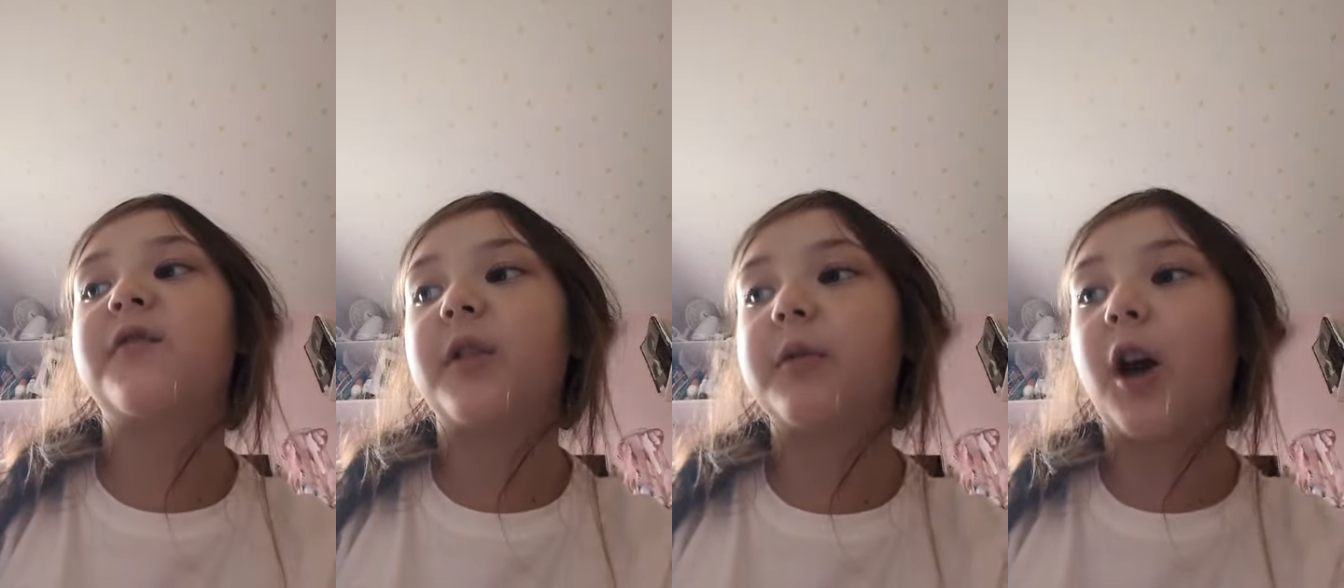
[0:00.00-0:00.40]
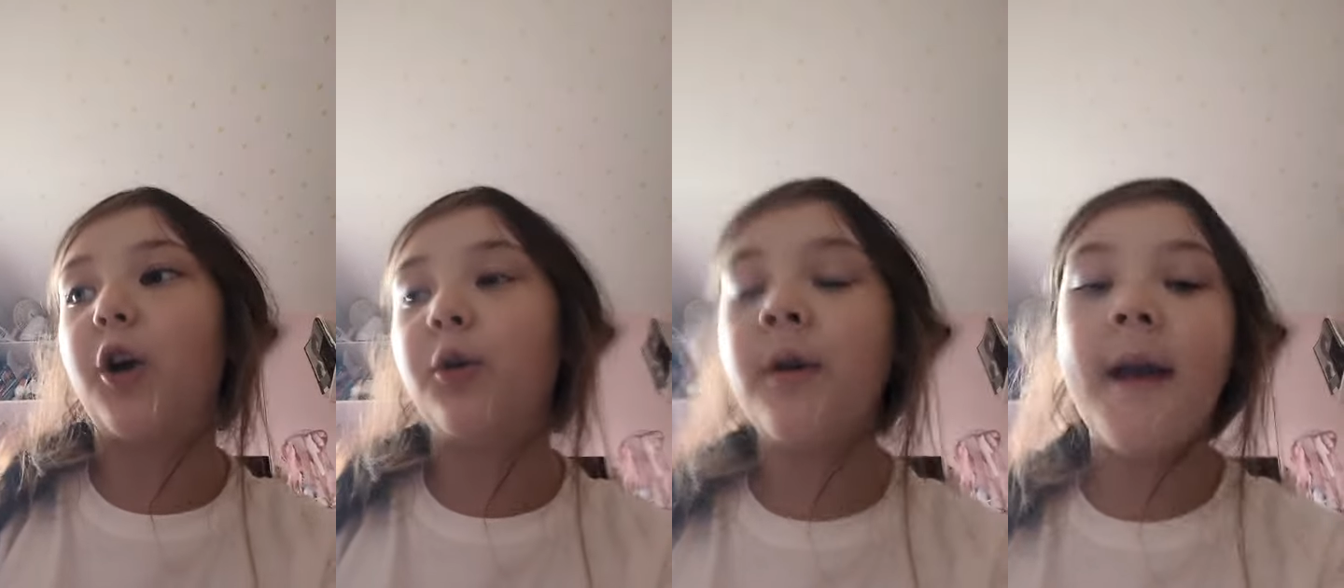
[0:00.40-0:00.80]
There we
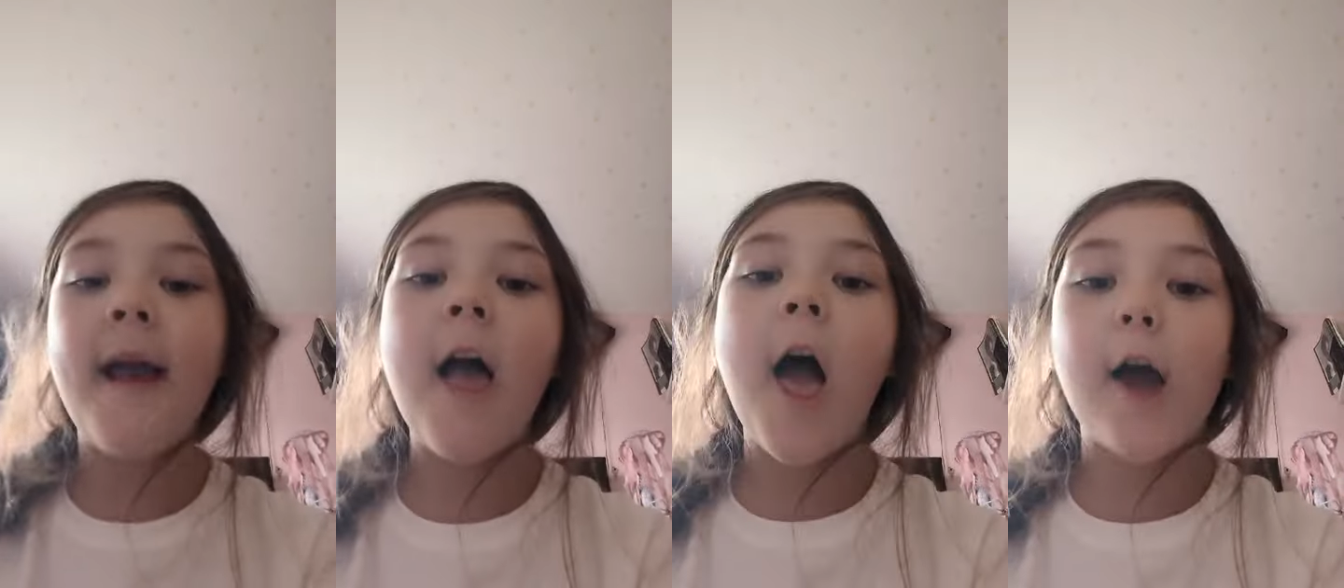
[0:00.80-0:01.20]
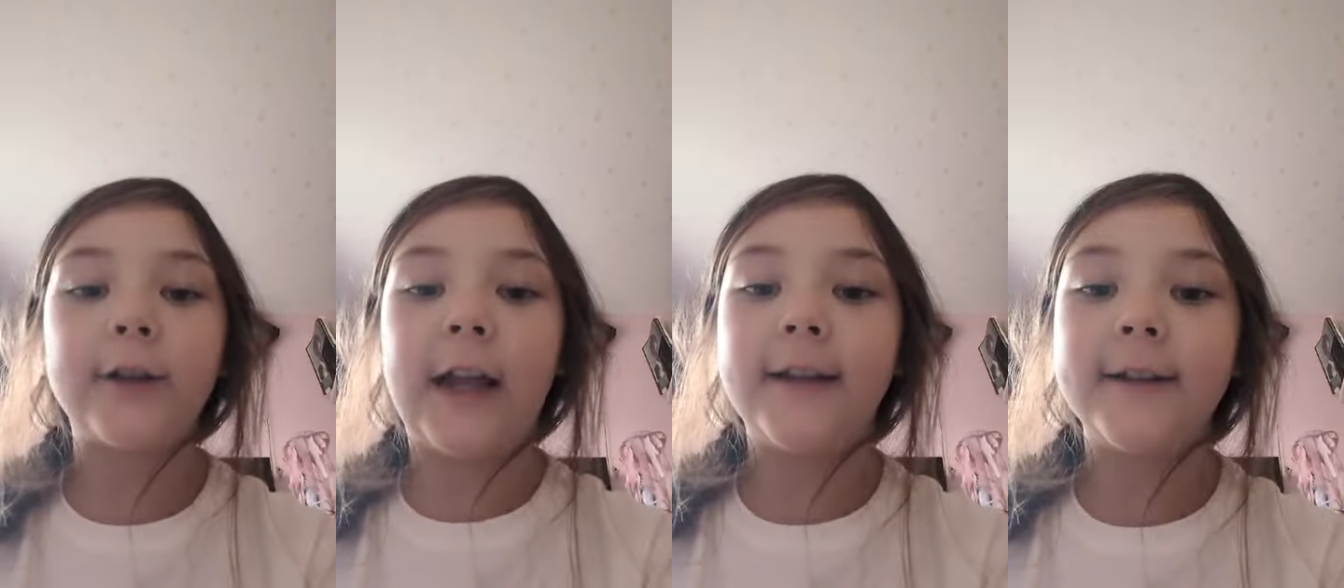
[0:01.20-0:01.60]
go.
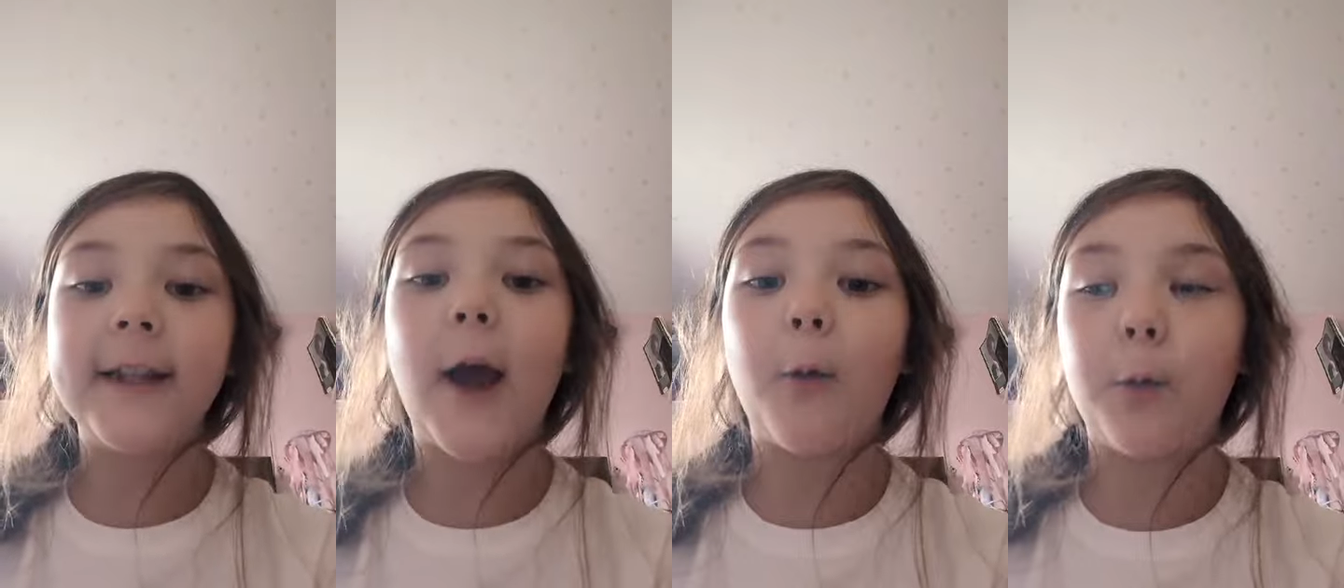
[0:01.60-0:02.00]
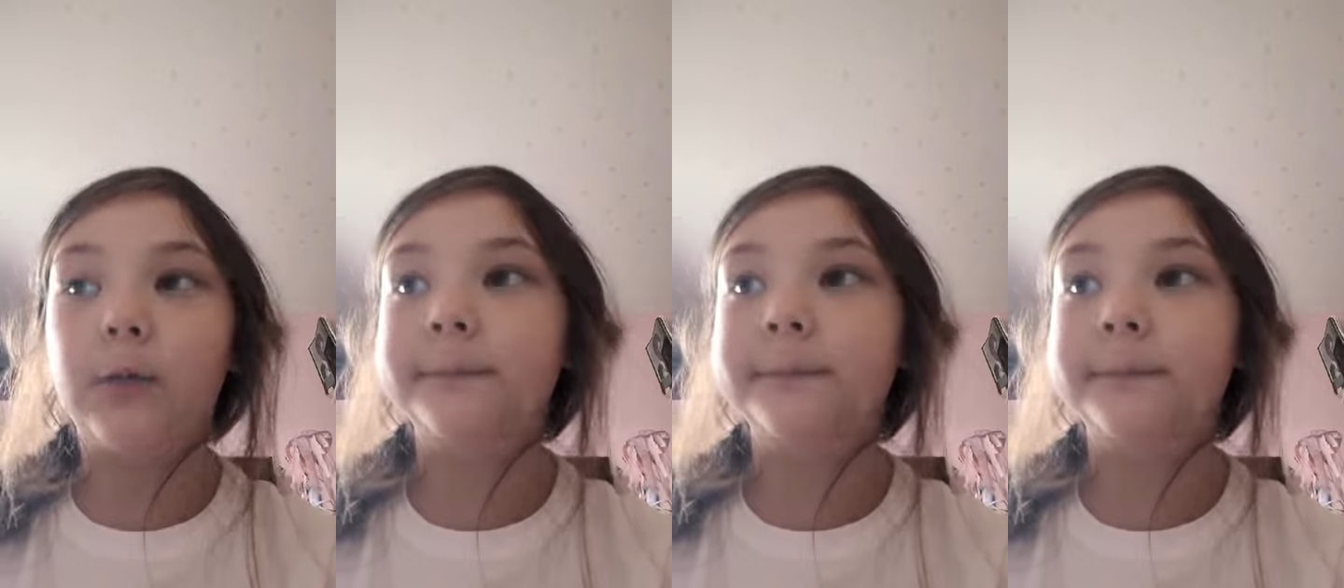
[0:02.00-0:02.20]
Okay, now